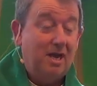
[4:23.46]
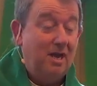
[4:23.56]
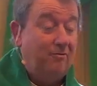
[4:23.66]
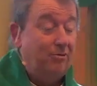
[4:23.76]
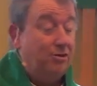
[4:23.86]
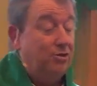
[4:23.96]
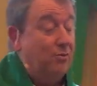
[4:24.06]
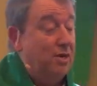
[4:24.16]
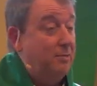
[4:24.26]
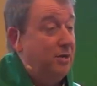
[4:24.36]
And for
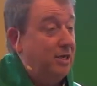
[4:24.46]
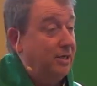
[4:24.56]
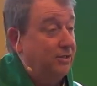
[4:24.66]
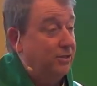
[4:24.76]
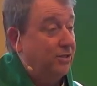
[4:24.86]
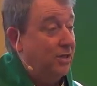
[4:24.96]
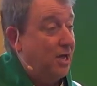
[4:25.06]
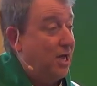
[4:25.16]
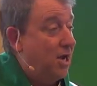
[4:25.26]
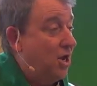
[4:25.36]
20 minutes,
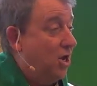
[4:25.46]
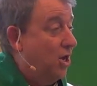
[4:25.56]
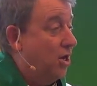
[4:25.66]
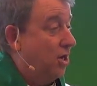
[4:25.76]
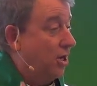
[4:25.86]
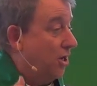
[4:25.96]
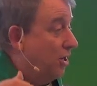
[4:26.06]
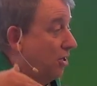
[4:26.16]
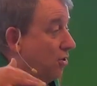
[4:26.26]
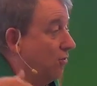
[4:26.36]
I
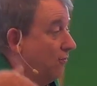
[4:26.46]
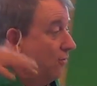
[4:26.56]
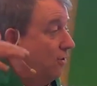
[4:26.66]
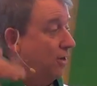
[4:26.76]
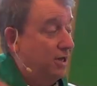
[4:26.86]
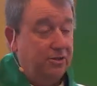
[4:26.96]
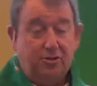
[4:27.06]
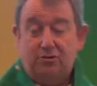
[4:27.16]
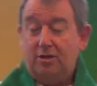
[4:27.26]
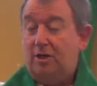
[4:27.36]
hung over
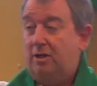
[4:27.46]
history